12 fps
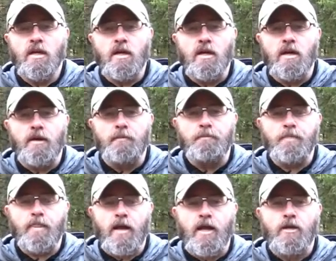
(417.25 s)

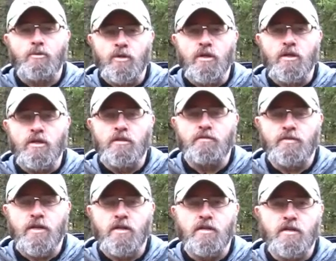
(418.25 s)
I could really
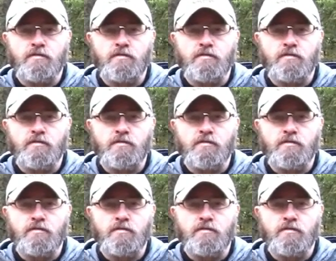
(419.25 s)
feel the